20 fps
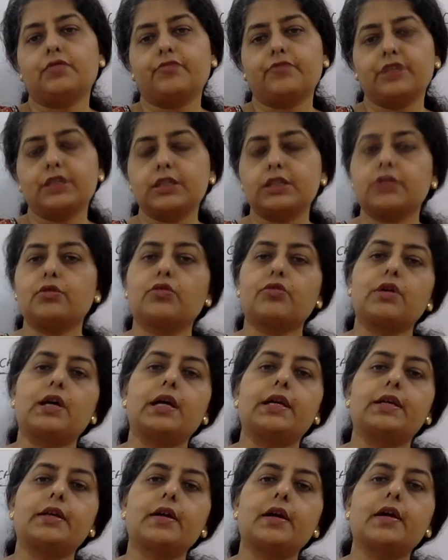V is equal to
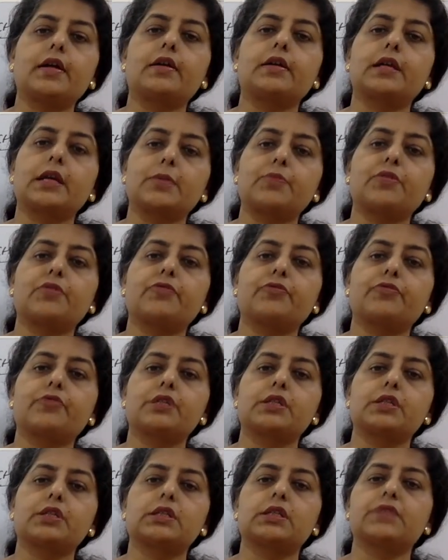IR type of
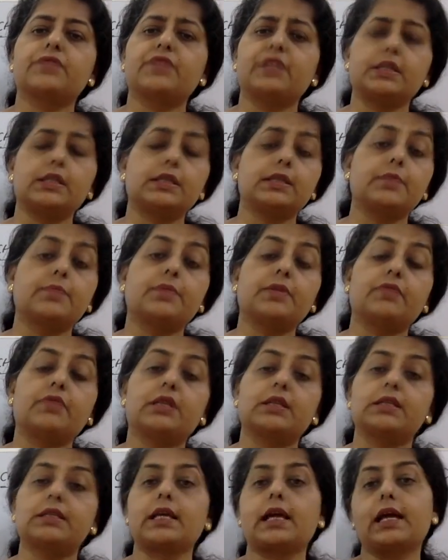questions, very simple ones,